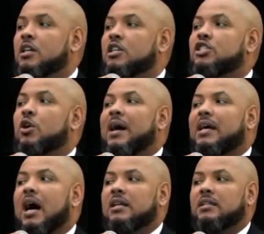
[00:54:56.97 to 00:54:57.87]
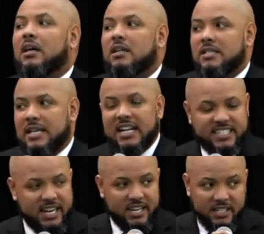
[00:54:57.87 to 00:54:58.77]
So my conduct has got to
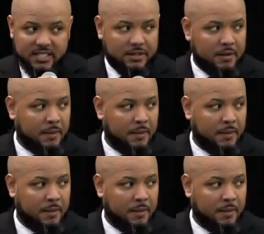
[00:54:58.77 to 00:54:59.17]
change.